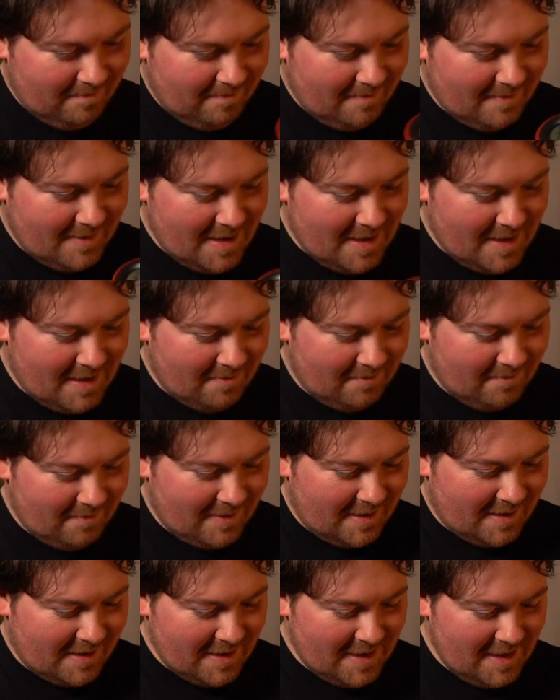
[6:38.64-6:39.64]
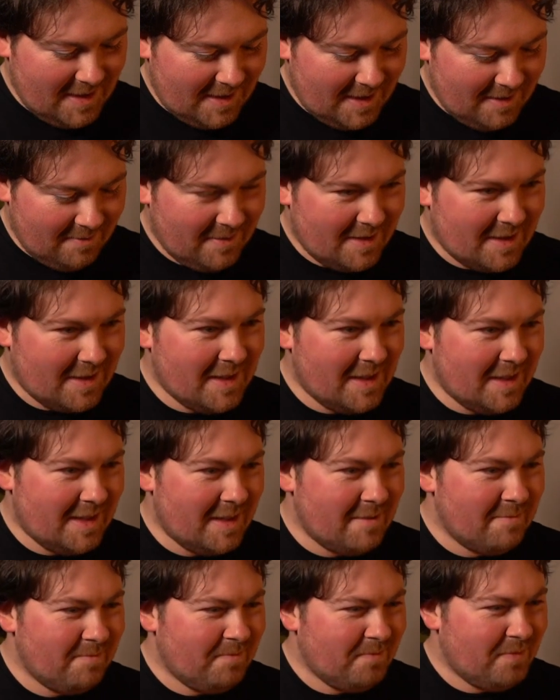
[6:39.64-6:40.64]
Yeah, crazy.
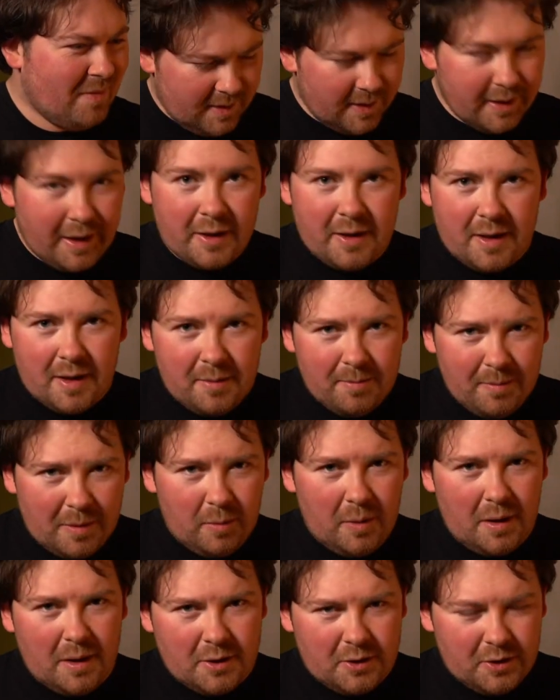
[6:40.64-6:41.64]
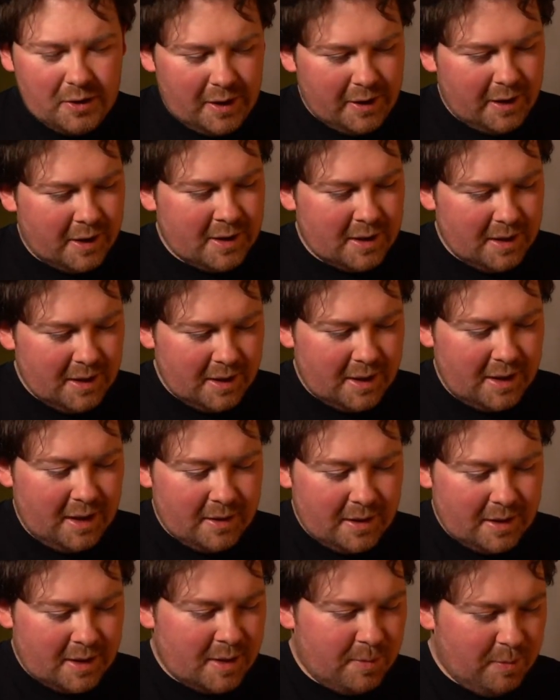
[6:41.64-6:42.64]
Now, but what I'll do now is
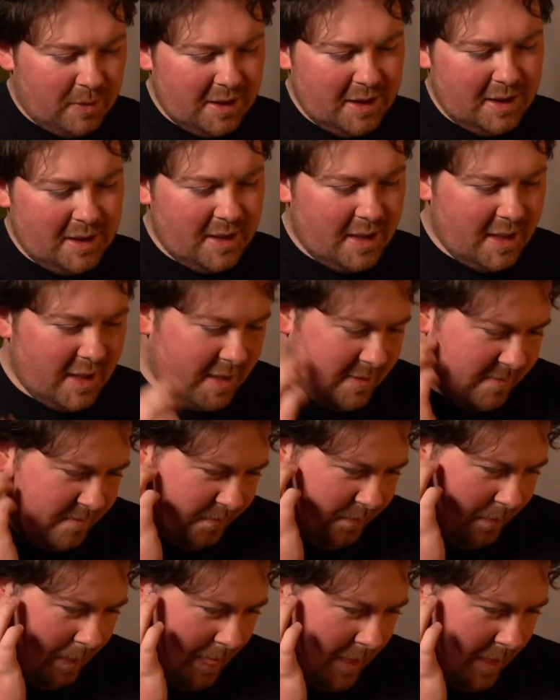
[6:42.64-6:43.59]
I'll explain then